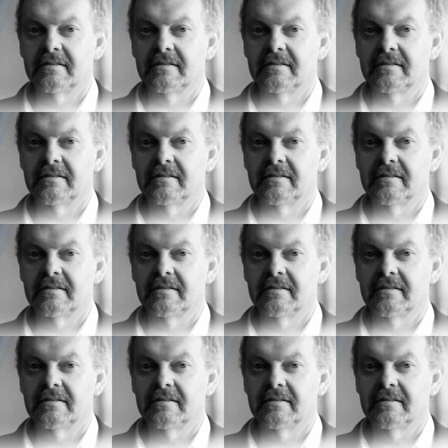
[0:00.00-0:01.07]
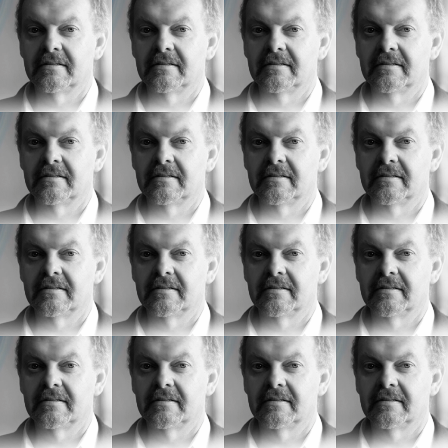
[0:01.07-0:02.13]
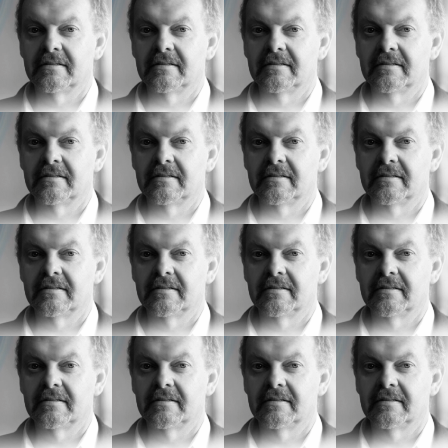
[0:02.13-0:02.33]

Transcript: The face doesn't move, so there is nothing to read.